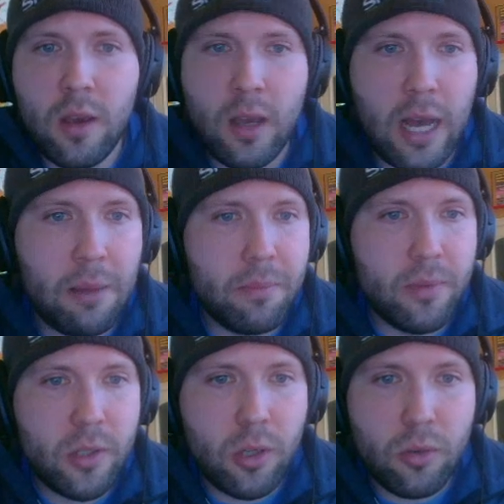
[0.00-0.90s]
Um,
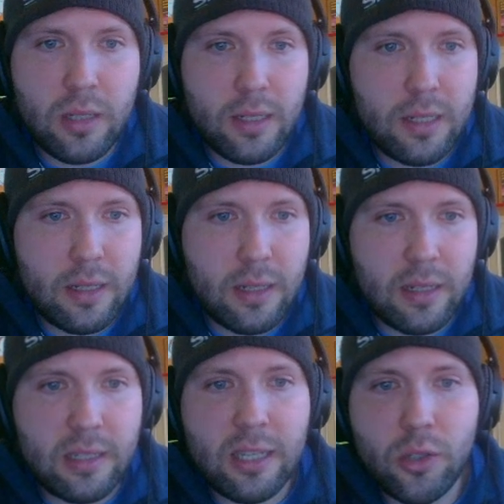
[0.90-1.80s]
so da, da, da, da,
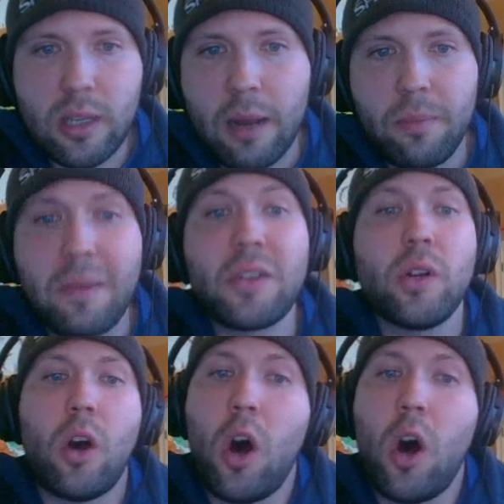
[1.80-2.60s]
skills are complementary.